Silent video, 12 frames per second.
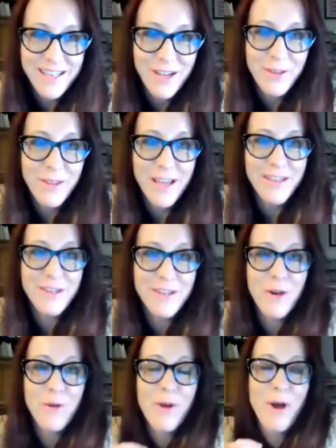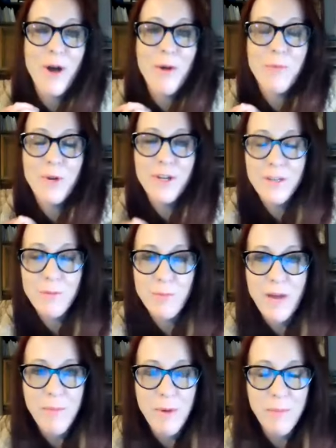that note, we're going to
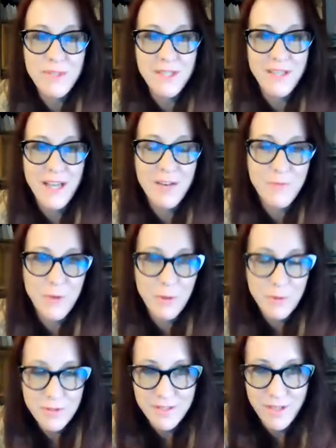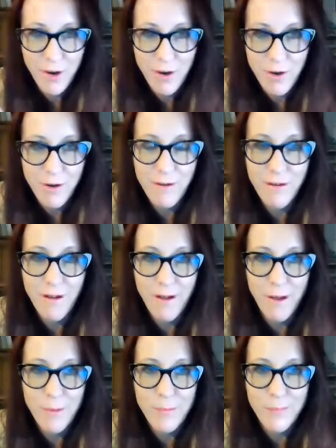wrap up because a lot of folks are
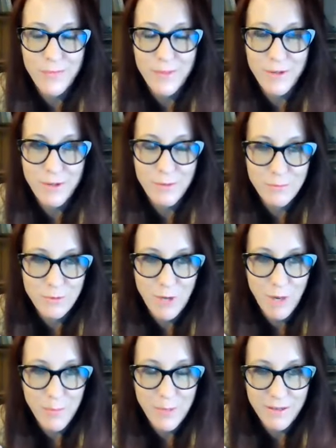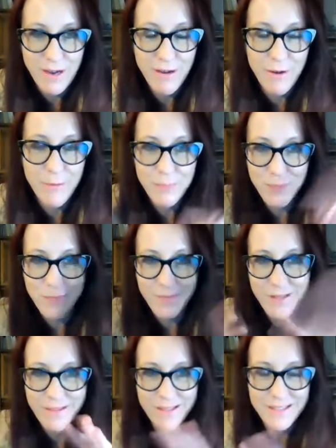they're dropping.
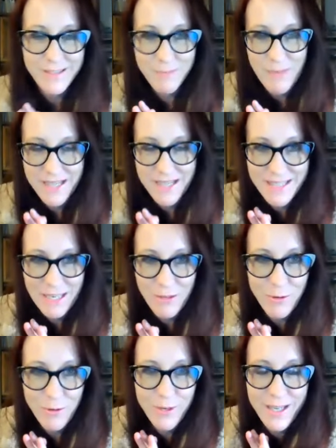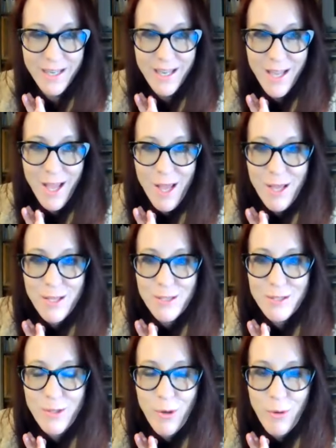It's past 8:30.
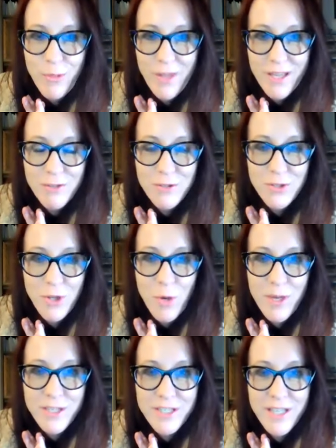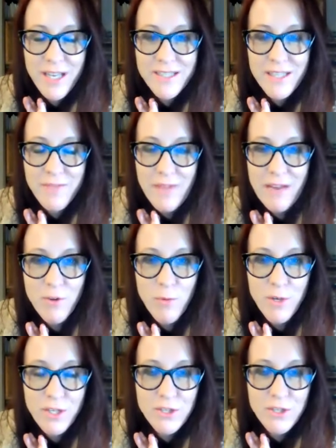So Thank you so much, Dennis. If everyone
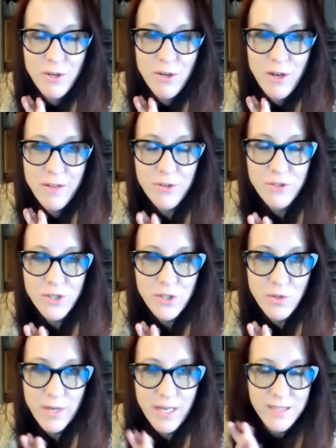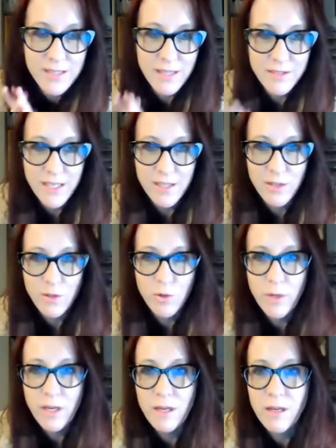could turn on their screens, I'll take a
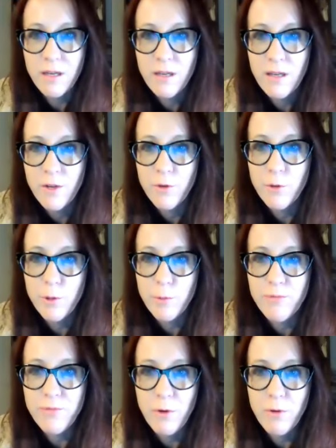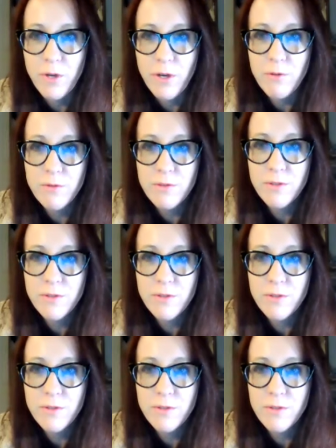quick group photo.